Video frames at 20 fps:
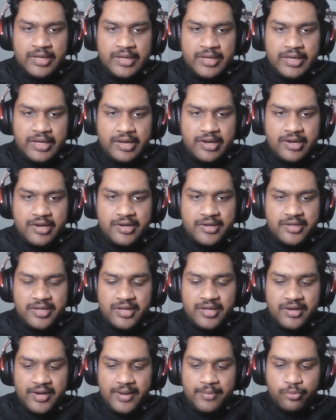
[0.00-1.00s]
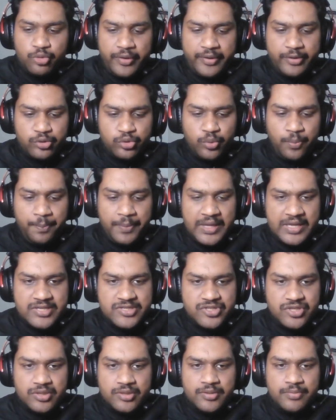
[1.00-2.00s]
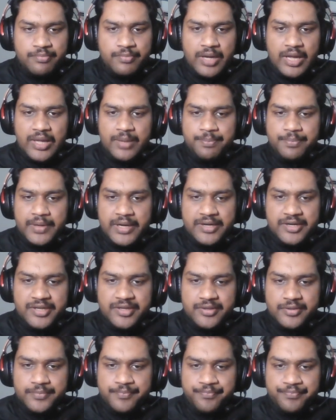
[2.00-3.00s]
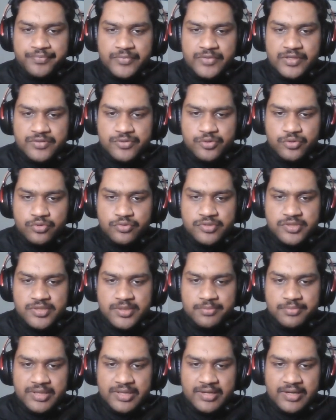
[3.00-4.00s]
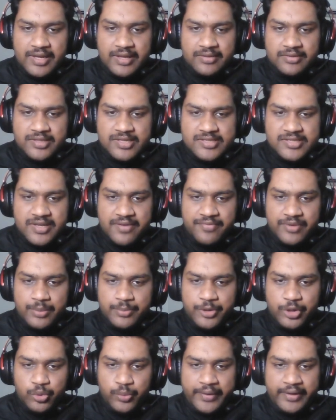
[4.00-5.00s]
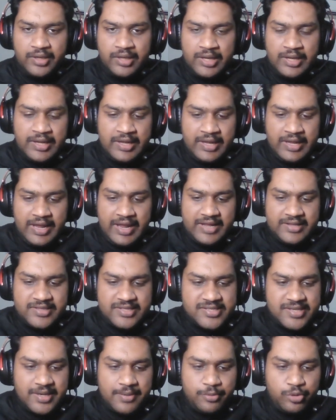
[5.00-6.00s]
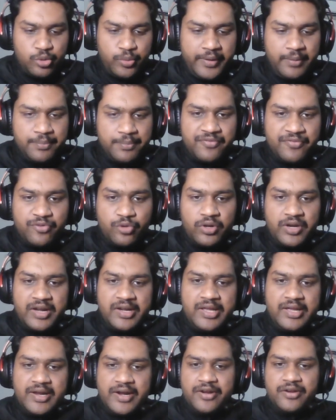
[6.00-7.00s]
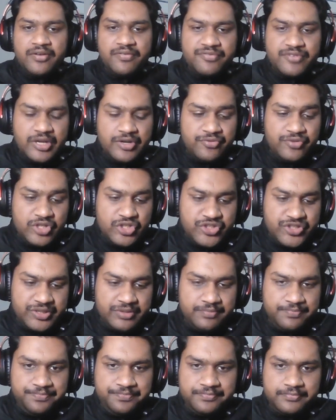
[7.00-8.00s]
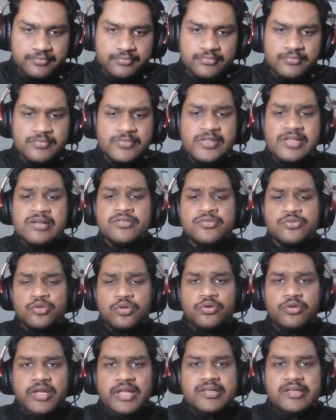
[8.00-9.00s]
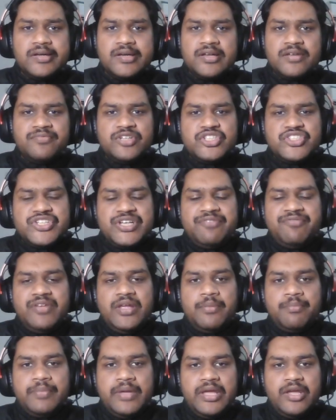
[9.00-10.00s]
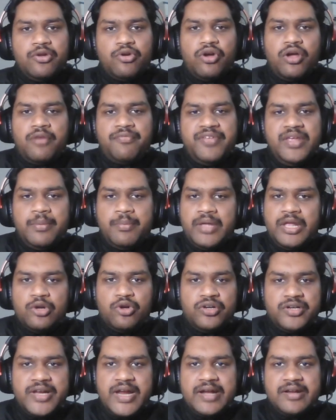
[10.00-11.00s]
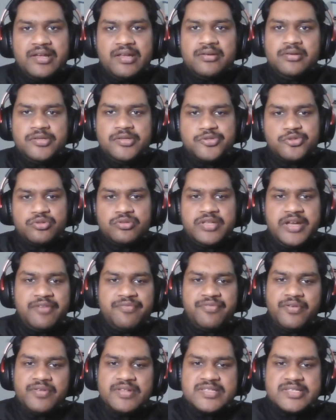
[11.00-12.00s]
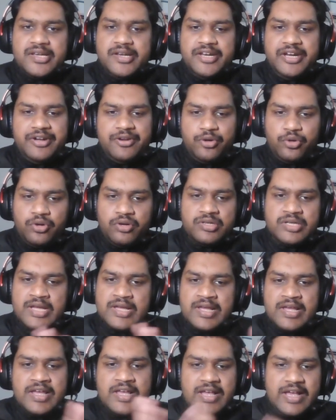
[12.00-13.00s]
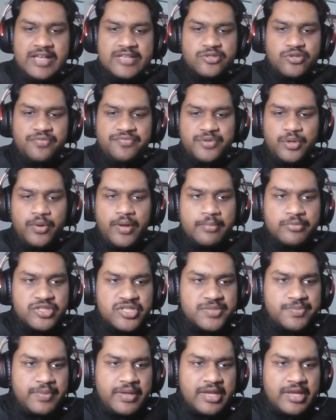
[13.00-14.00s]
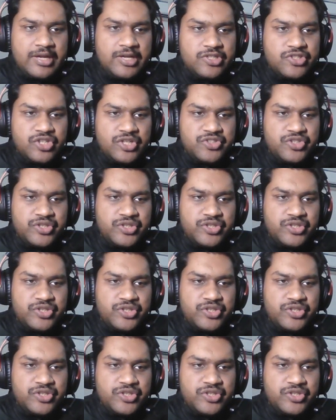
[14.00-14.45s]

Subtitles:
and here I'm going to paste my pet here. So something like this I will be doing, and this I'm doing before any kind of conversion. So in the conversion we may or we may not get error, so that we will see later on. As of now I'm just making a change